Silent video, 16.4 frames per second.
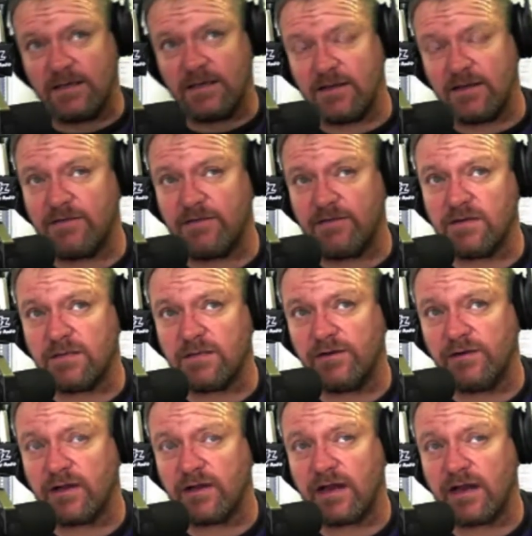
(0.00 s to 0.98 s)
If Jose
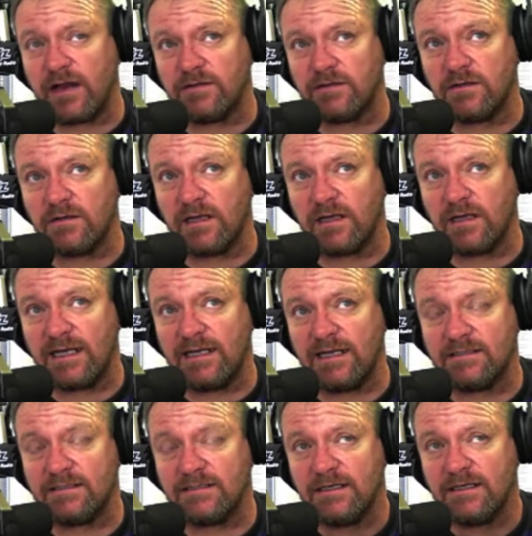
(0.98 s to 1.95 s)
Mourinho carries on like he
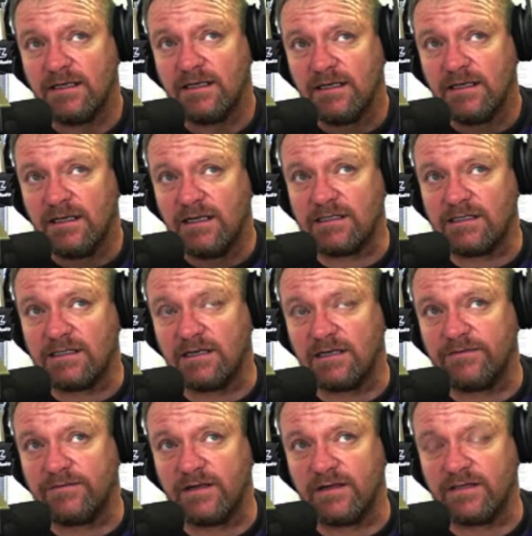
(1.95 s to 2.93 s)
is, he's going to
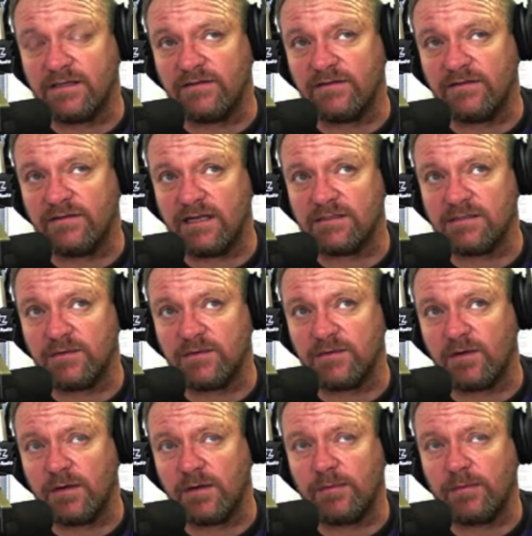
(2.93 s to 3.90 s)
find his relationship with
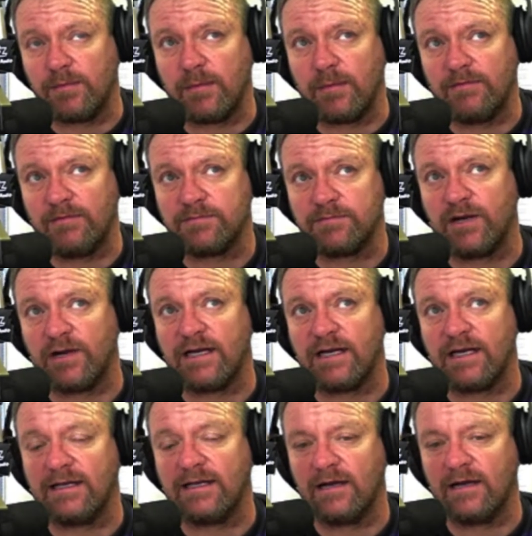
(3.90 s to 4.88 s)
Roman Abramovich
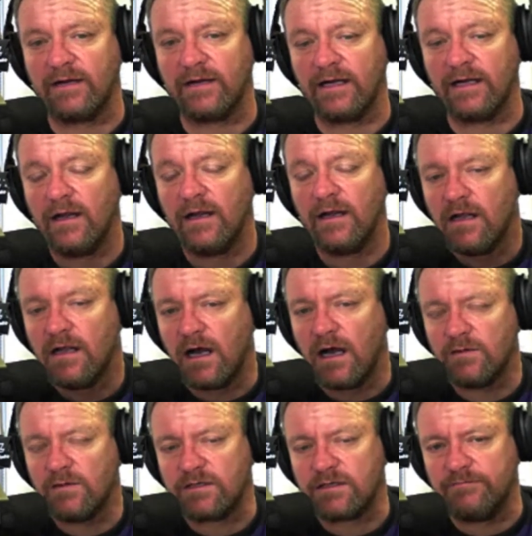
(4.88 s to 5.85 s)
breaking down again.
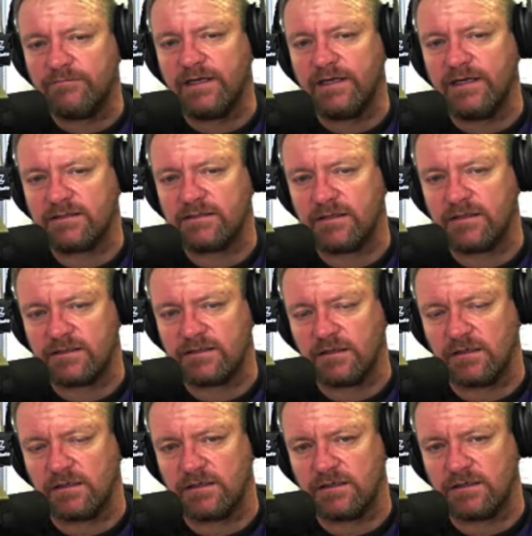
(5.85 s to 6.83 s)
I was convinced at the
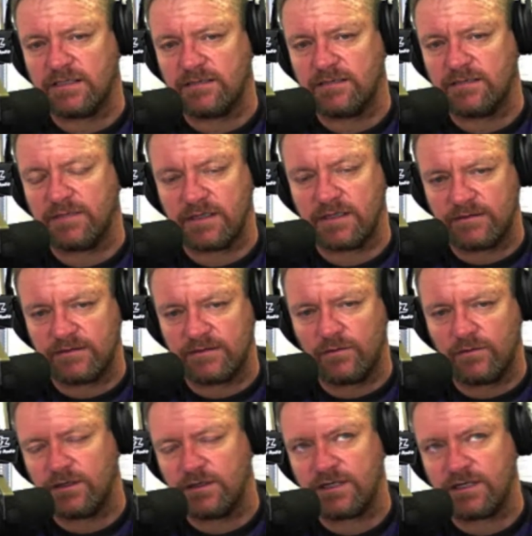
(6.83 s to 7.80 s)
start of the season, because of
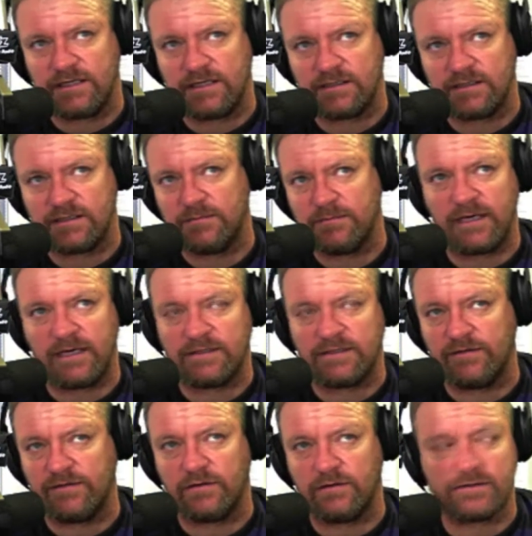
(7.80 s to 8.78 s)
all the changes in
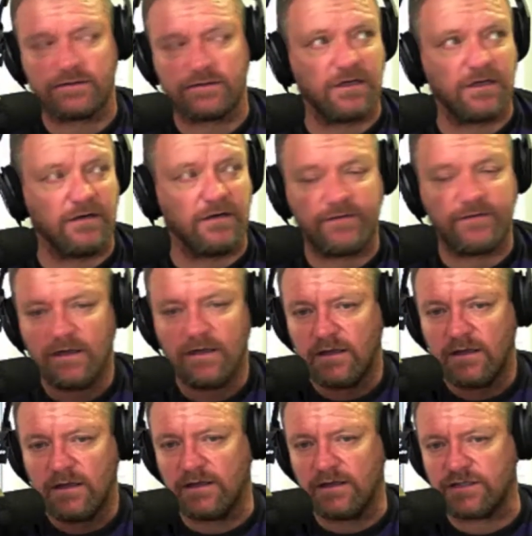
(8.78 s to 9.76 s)
managerial staff,
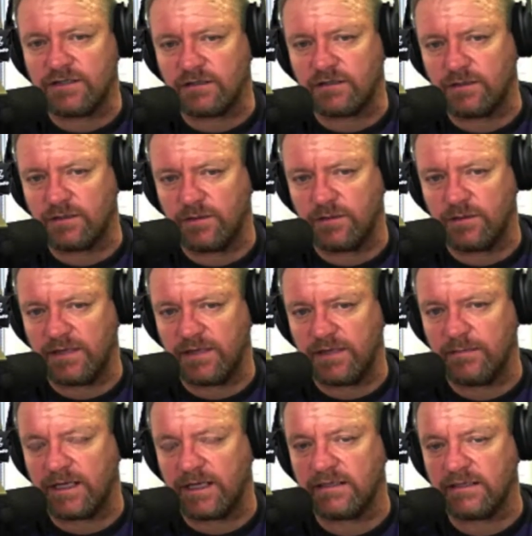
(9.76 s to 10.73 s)
that Chelsea would be the
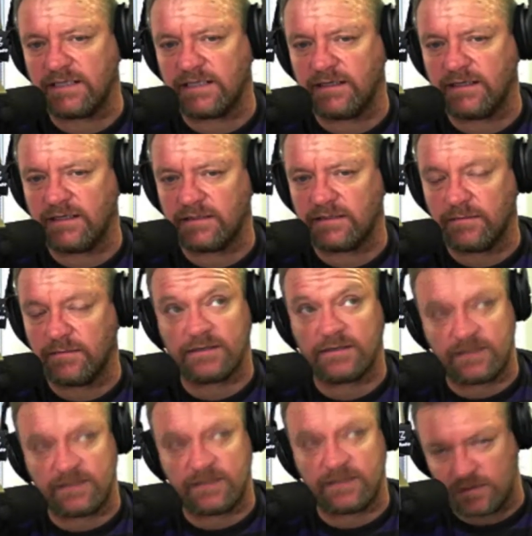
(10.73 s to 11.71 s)
big contenders
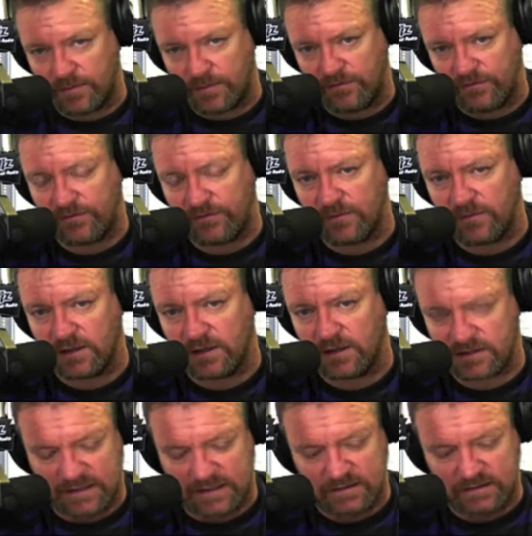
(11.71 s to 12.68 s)
amongst the top three from
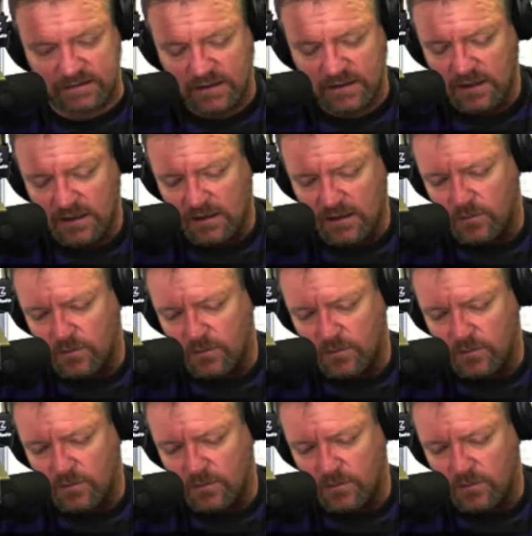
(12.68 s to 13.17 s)
last season,